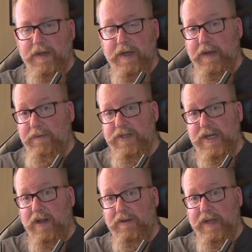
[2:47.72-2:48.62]
Even
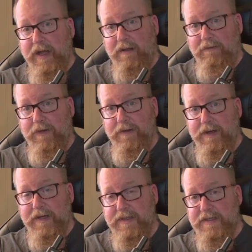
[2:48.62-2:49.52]
channel 12,
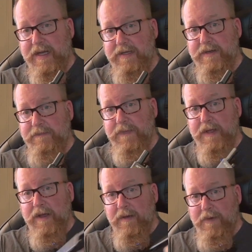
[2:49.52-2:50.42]
as it says.
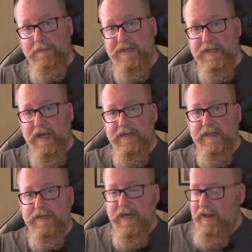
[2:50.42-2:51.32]
But besides
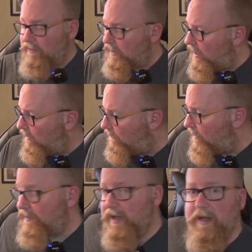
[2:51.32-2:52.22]
the channel 12,
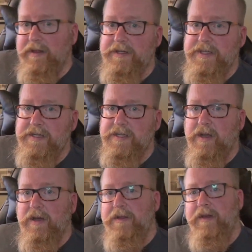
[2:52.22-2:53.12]
the English is
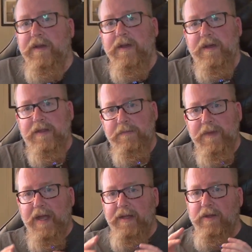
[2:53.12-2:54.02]
good. The
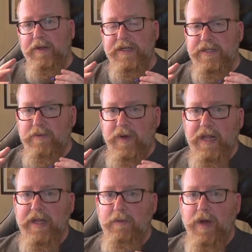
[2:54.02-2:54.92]
manual is
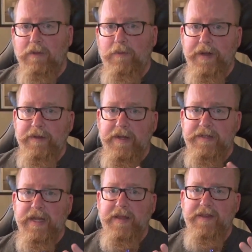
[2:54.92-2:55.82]
really well written.
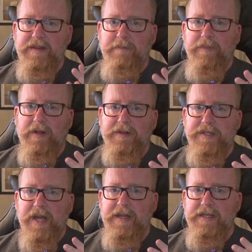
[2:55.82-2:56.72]
It's not the typical
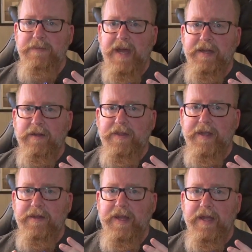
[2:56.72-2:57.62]
Chinese manual
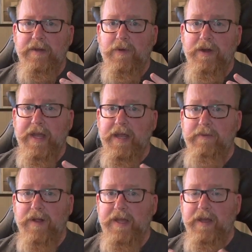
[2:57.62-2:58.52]
that you get where you
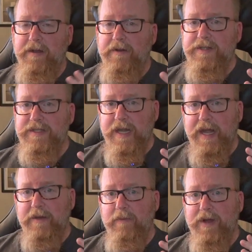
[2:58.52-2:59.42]
can't really
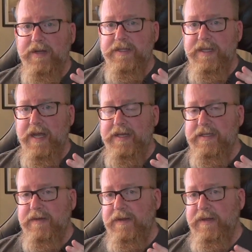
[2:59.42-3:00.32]
understand what it says.